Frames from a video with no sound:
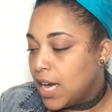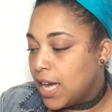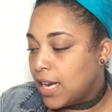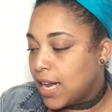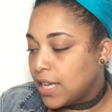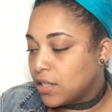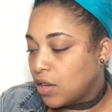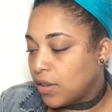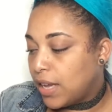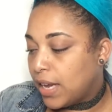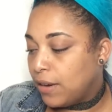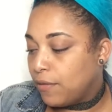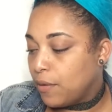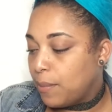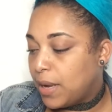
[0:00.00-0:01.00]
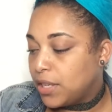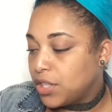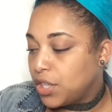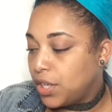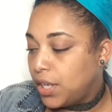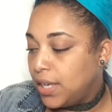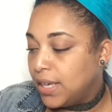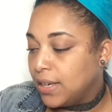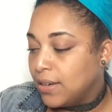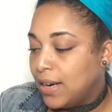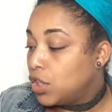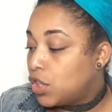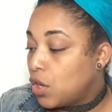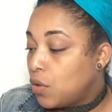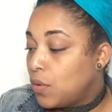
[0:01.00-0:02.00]
it has all that information here.
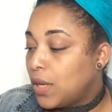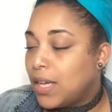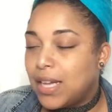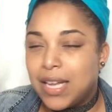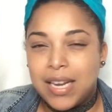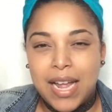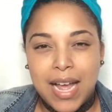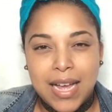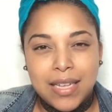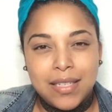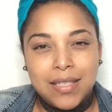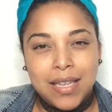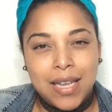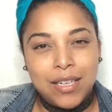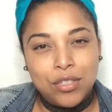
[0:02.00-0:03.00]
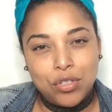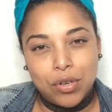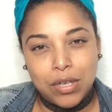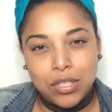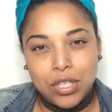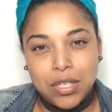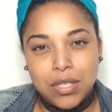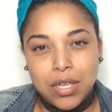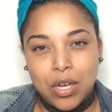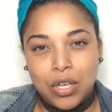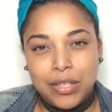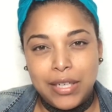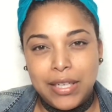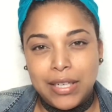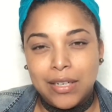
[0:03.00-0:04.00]
So it has instructions
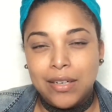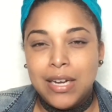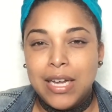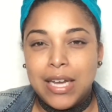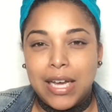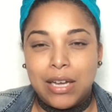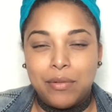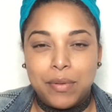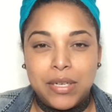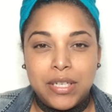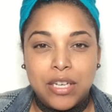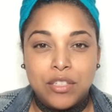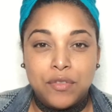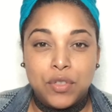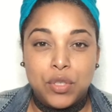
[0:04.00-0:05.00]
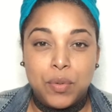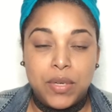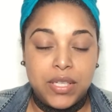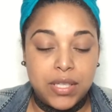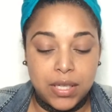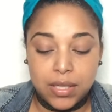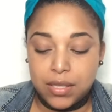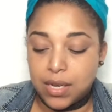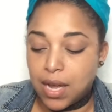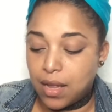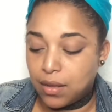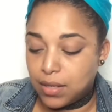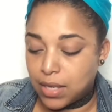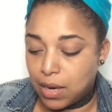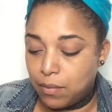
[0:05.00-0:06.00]
on here. It retails for
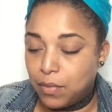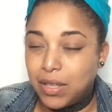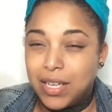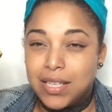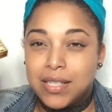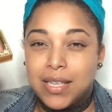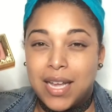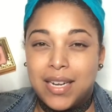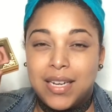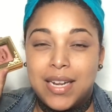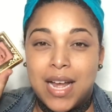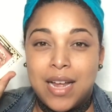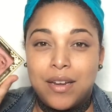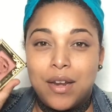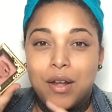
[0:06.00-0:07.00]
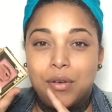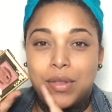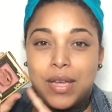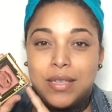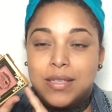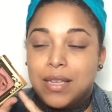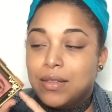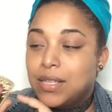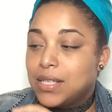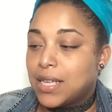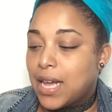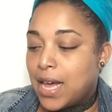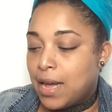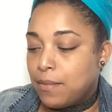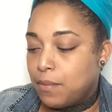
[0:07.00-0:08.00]
$26. I'm really excited. I know they sell this
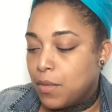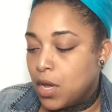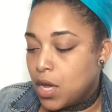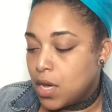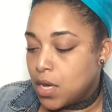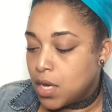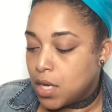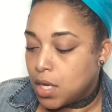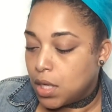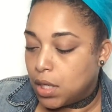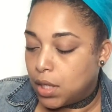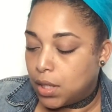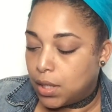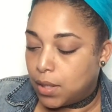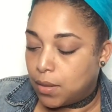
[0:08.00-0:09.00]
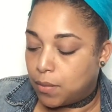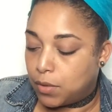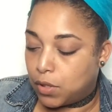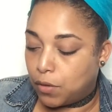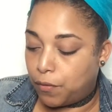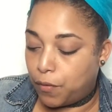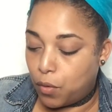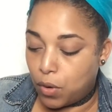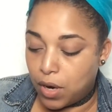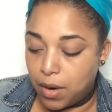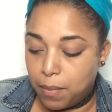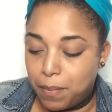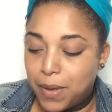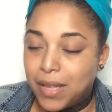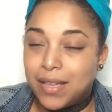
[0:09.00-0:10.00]
at
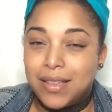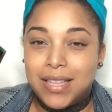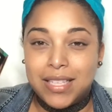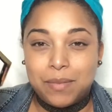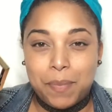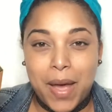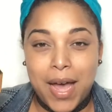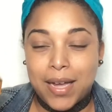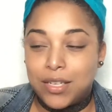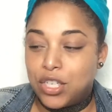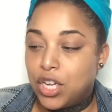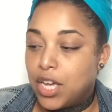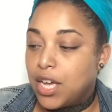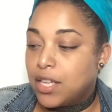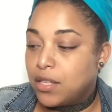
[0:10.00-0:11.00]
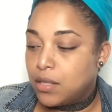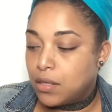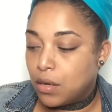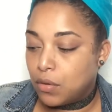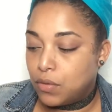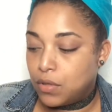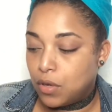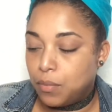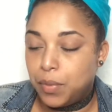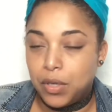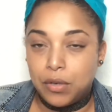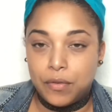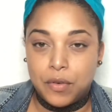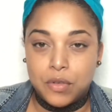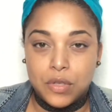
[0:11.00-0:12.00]
Sephora, but this packaging is so, so
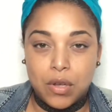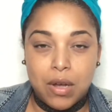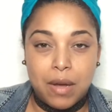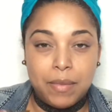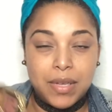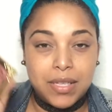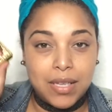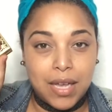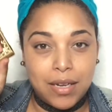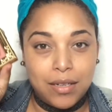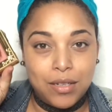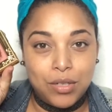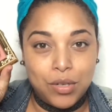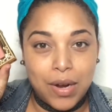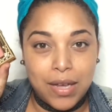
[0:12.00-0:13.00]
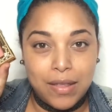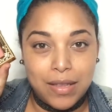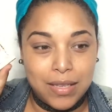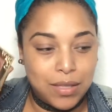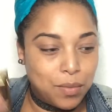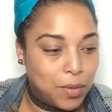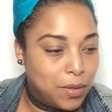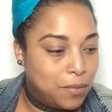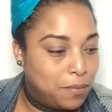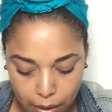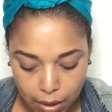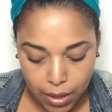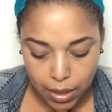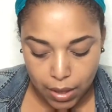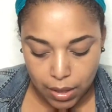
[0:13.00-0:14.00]
beautiful. So I'm excited to try this one.
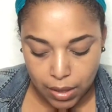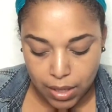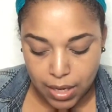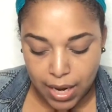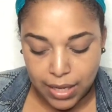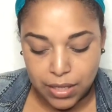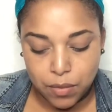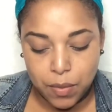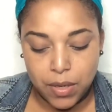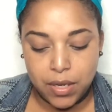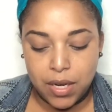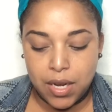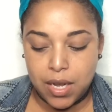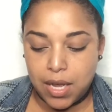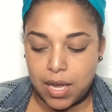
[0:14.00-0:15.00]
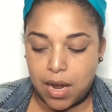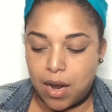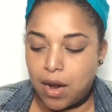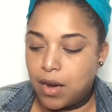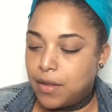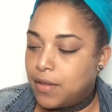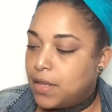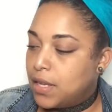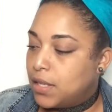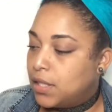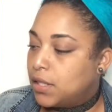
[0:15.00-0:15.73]
The next one are the